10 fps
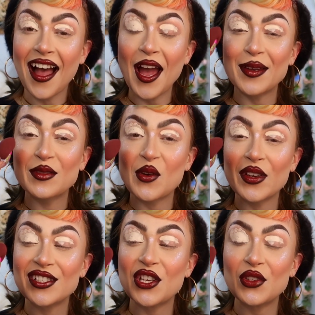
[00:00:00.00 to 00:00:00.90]
I am
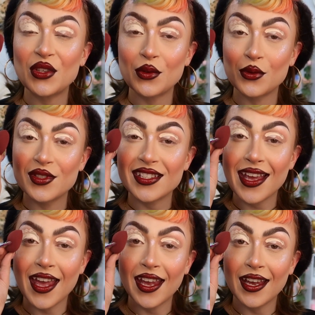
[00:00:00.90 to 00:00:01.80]
going to use
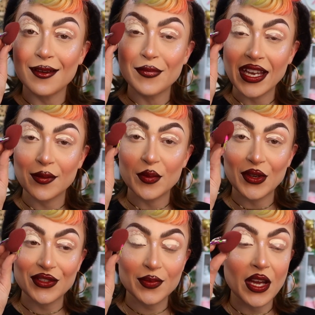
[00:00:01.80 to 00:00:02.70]
a Makeup a
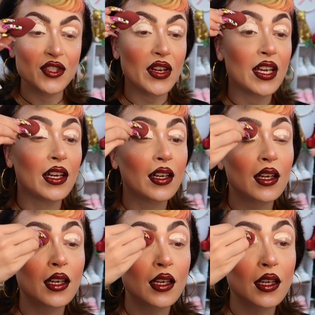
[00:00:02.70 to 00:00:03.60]
Murder sponge right here
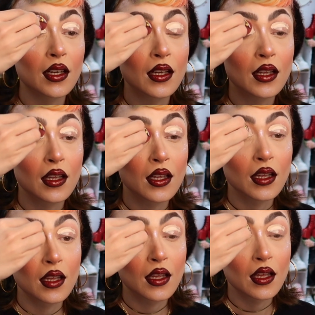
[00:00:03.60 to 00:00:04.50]

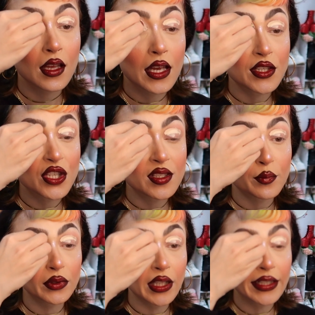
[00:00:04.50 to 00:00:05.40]
and just
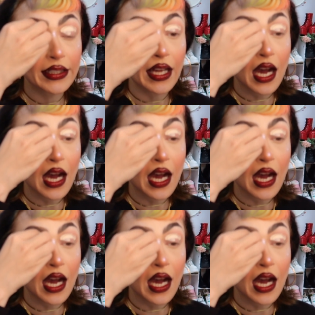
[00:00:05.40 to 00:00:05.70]
blend it